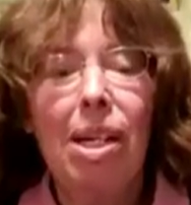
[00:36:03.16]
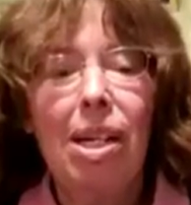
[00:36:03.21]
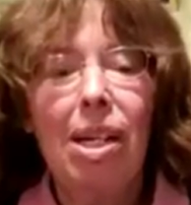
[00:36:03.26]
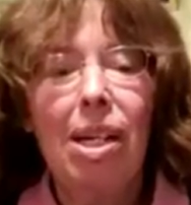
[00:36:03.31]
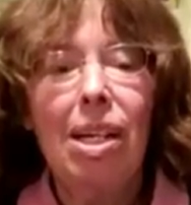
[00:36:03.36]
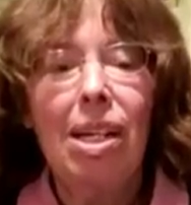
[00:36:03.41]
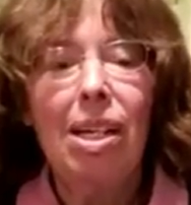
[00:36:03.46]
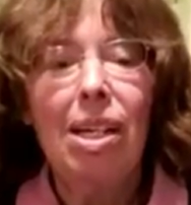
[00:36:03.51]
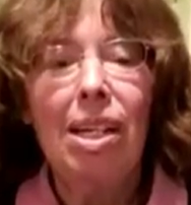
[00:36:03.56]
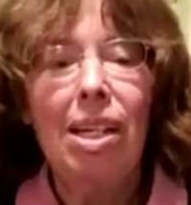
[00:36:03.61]

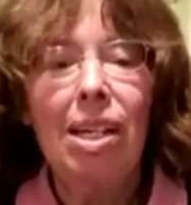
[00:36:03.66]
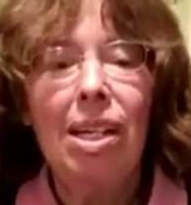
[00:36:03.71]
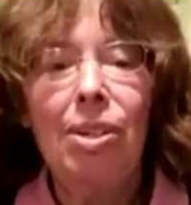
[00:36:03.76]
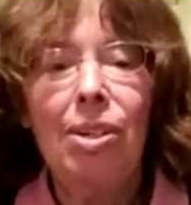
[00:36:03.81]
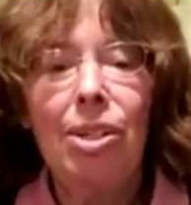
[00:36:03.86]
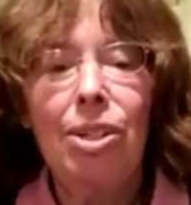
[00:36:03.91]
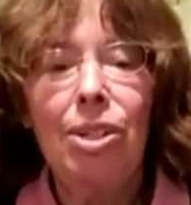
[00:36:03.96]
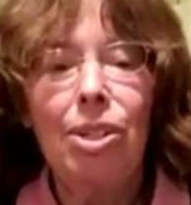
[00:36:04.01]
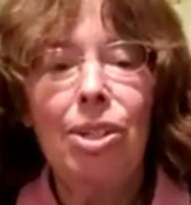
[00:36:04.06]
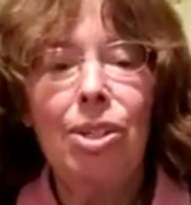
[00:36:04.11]
In
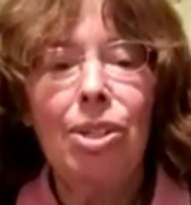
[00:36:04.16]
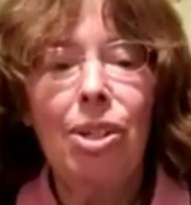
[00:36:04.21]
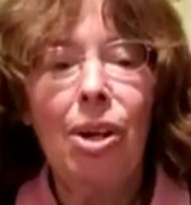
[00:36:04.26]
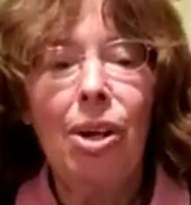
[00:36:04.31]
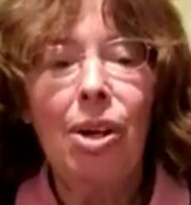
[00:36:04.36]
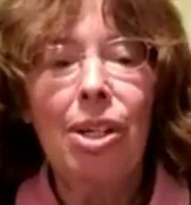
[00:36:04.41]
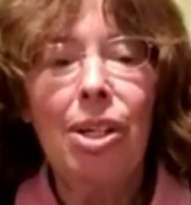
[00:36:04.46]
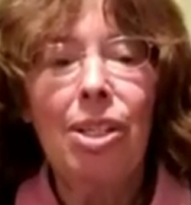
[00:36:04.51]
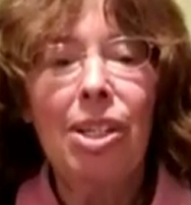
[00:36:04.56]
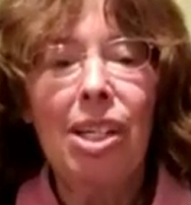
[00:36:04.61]
English, it's
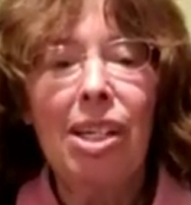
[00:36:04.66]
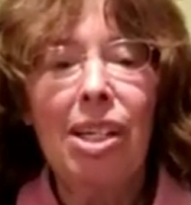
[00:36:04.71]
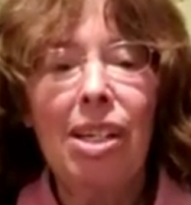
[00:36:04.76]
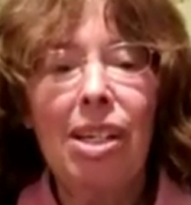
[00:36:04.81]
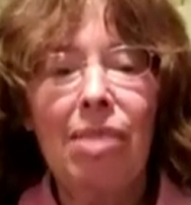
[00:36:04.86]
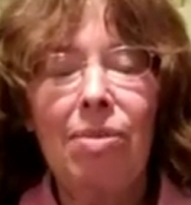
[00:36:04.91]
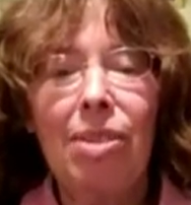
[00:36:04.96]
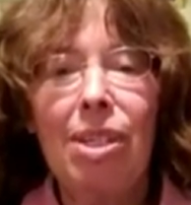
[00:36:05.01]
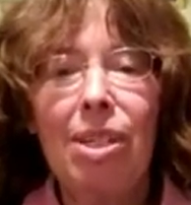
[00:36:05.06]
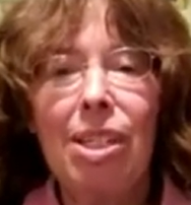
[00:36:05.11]
hard to give
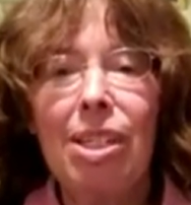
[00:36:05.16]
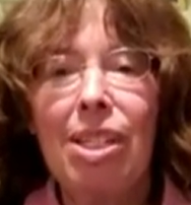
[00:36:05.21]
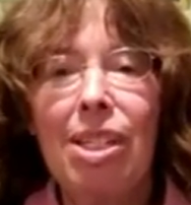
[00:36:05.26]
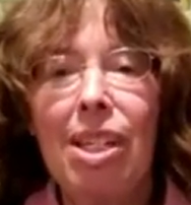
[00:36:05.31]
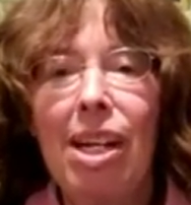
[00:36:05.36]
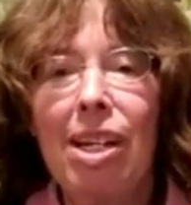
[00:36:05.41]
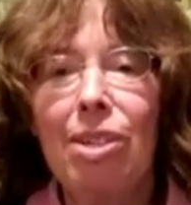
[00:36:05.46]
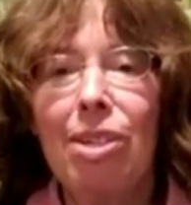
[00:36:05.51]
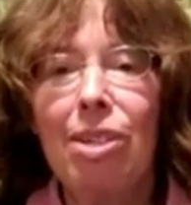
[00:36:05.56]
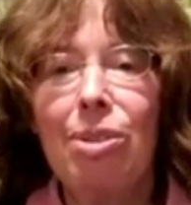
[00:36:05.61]
an
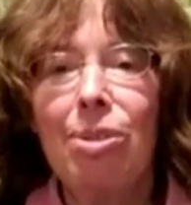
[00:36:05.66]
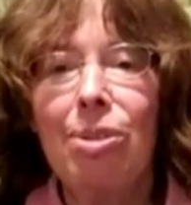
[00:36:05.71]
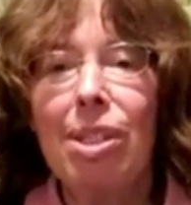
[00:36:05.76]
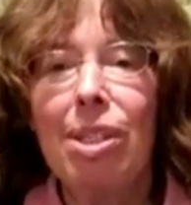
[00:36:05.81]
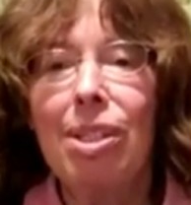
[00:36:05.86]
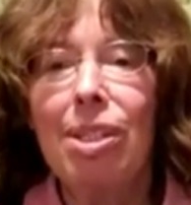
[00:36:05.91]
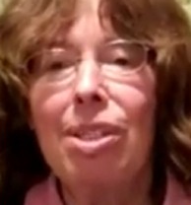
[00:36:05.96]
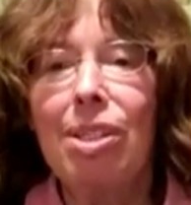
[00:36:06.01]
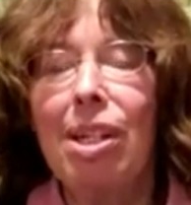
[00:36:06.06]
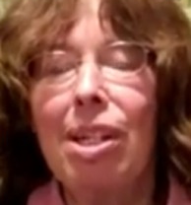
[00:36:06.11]
exact
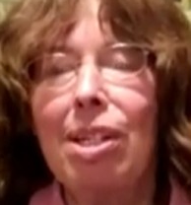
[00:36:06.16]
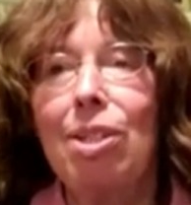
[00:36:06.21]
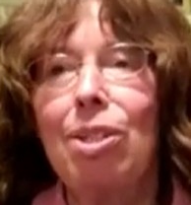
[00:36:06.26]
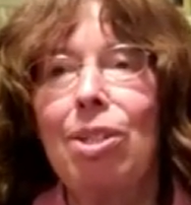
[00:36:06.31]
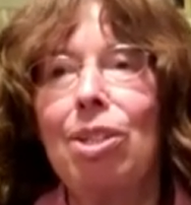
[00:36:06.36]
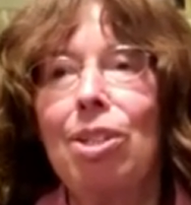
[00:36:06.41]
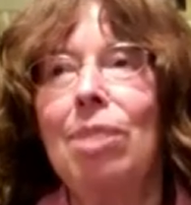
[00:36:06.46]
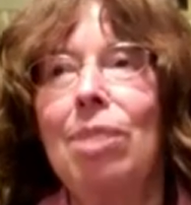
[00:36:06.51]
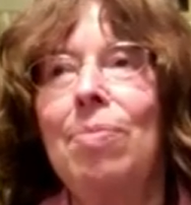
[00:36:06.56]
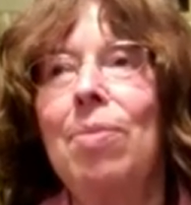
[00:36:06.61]

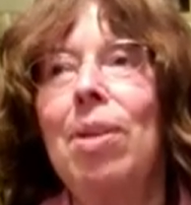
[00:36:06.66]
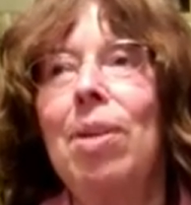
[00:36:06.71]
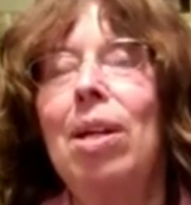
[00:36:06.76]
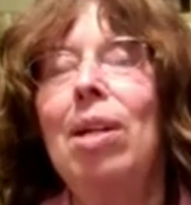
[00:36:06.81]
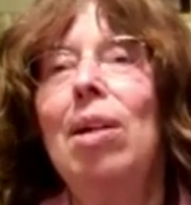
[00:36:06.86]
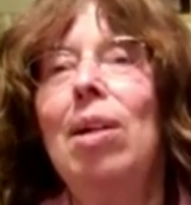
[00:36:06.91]
translation,